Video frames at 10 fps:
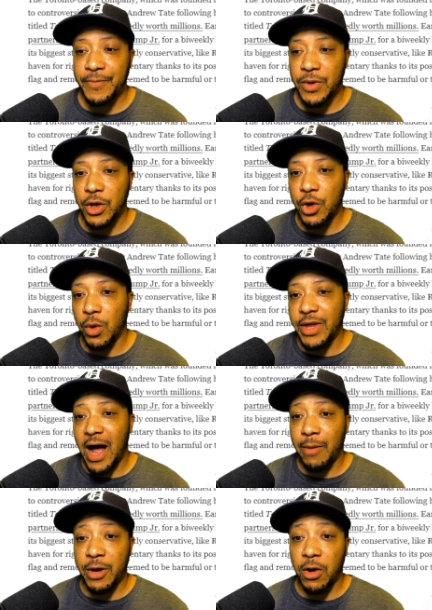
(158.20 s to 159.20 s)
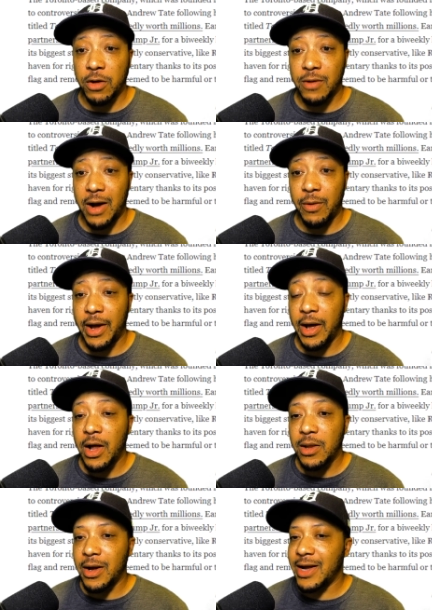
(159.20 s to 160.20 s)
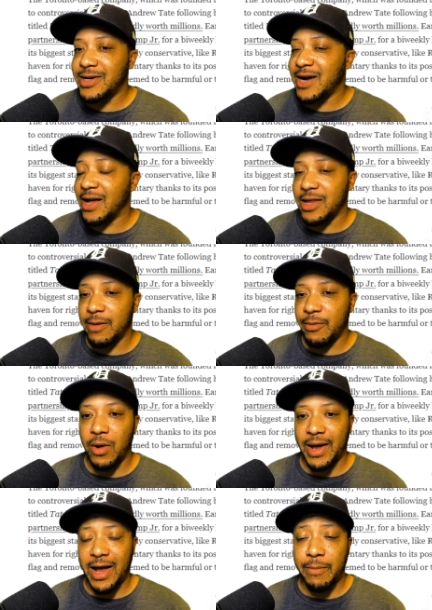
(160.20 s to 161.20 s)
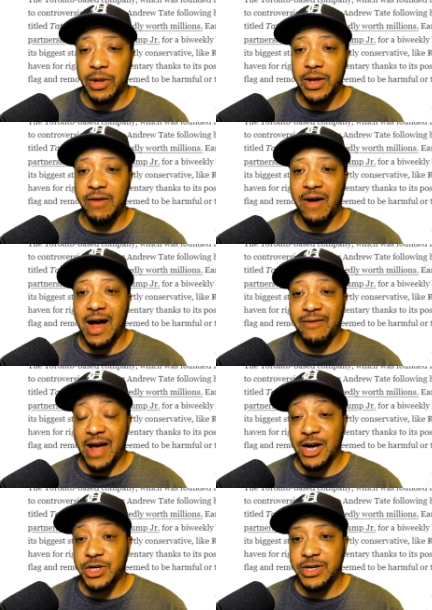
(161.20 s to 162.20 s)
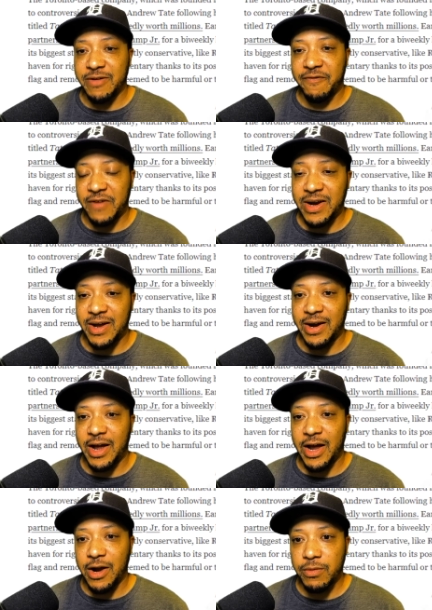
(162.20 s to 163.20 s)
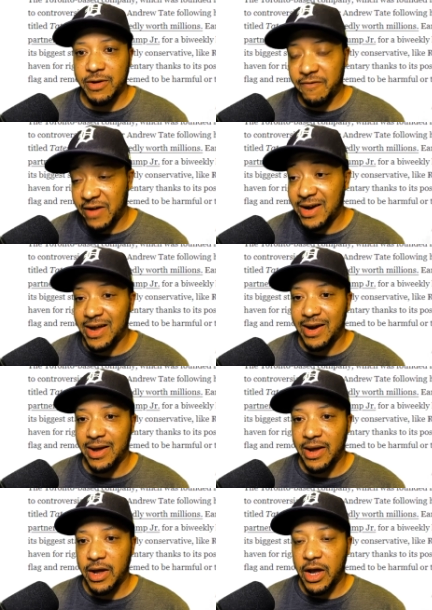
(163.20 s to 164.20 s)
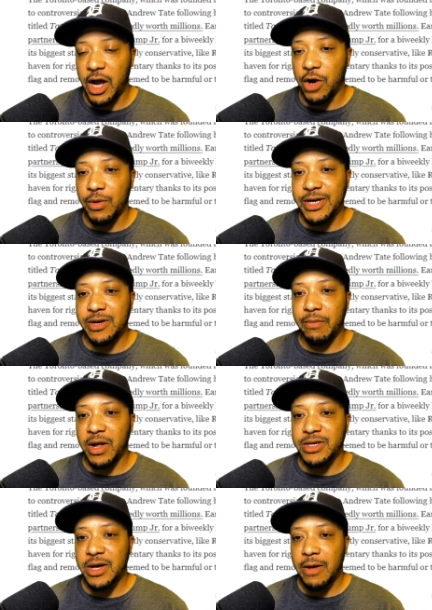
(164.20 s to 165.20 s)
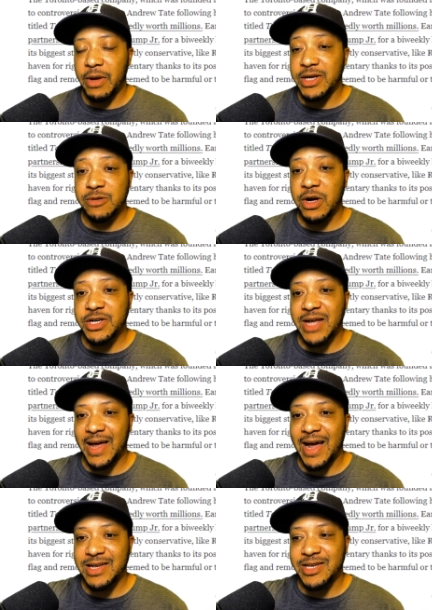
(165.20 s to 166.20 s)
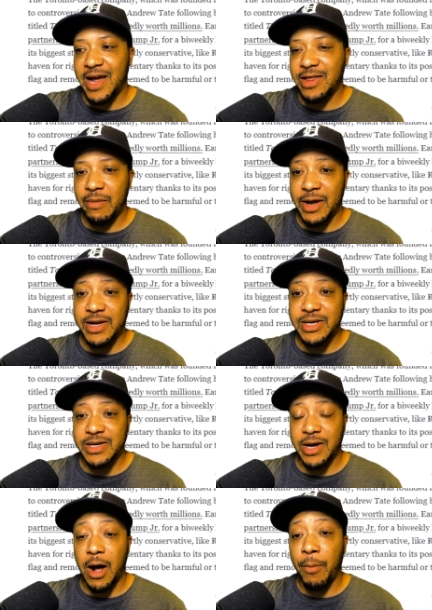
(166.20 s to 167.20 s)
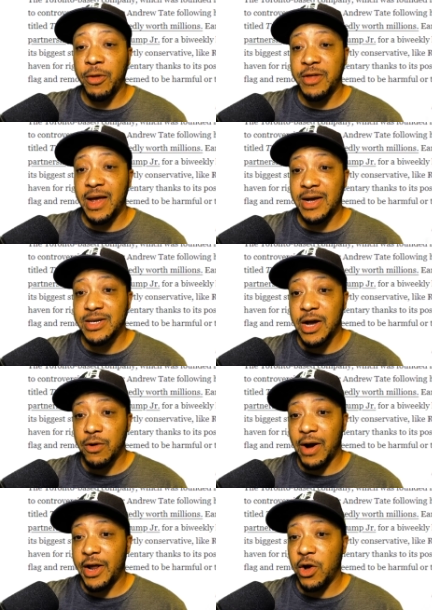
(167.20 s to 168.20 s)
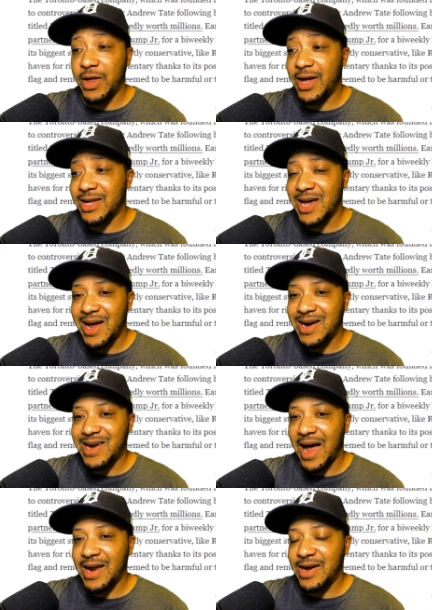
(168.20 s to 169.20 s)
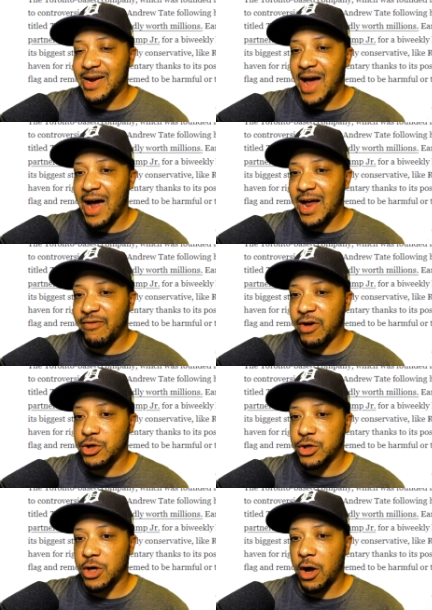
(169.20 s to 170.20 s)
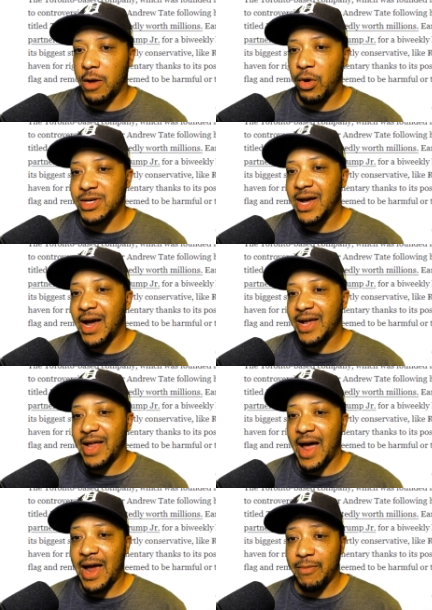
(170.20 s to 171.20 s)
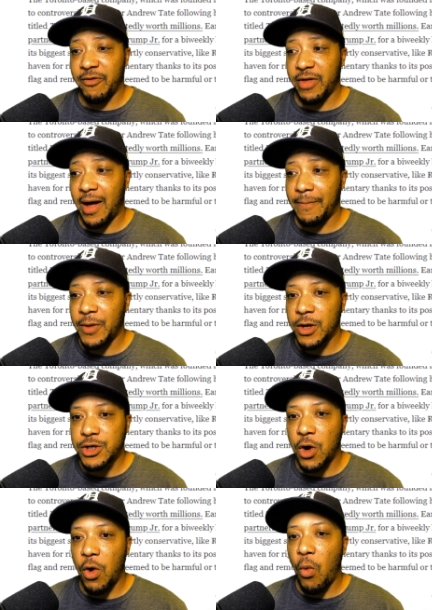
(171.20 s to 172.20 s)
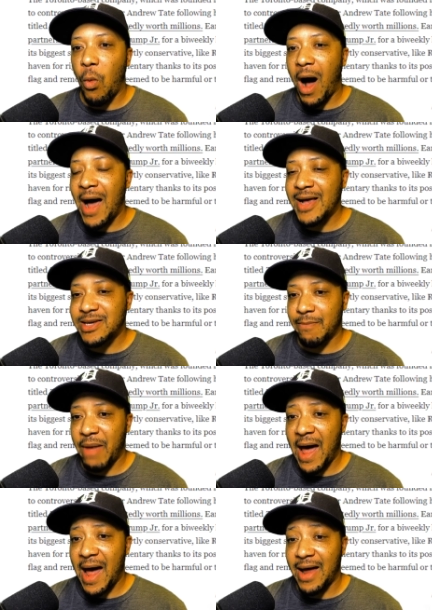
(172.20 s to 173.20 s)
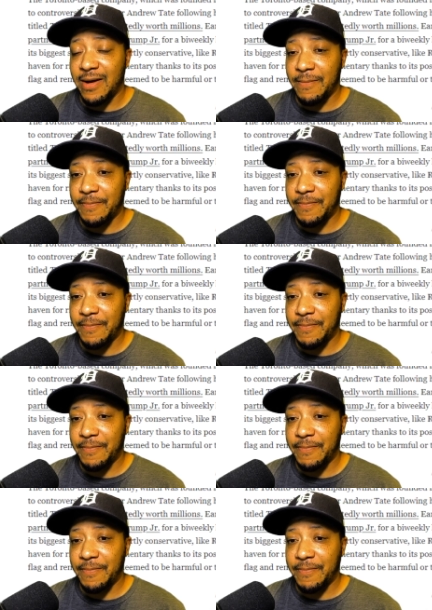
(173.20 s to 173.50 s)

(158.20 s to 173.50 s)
you will now be called right wing. Look at Don Lemon, who I can't believe I've actually defended and defended in recent months because as much as I can't stand the man, he says a couple things, right? He only gets 99 out of 100 talking points and they hate him for that. So, why is it bad